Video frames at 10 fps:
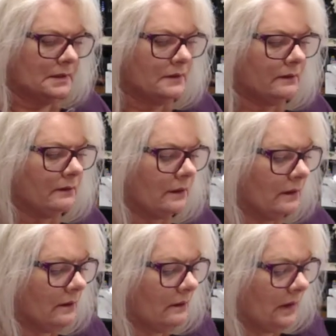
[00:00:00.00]
So
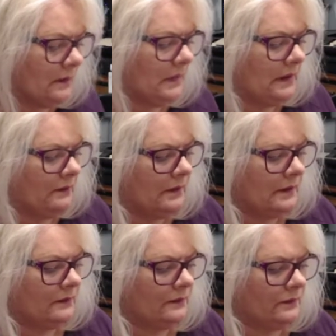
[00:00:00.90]
let me do it
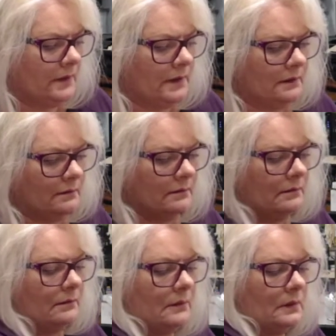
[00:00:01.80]
this way
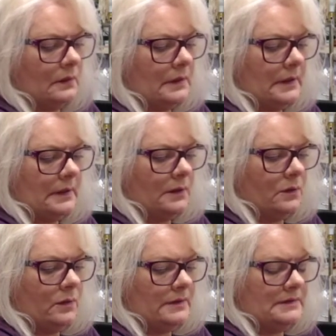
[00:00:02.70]
so that I know
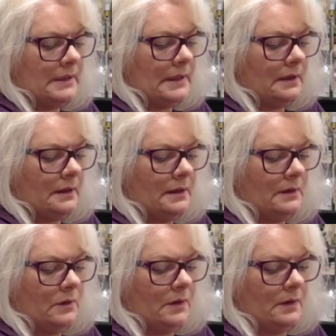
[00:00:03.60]
exactly where the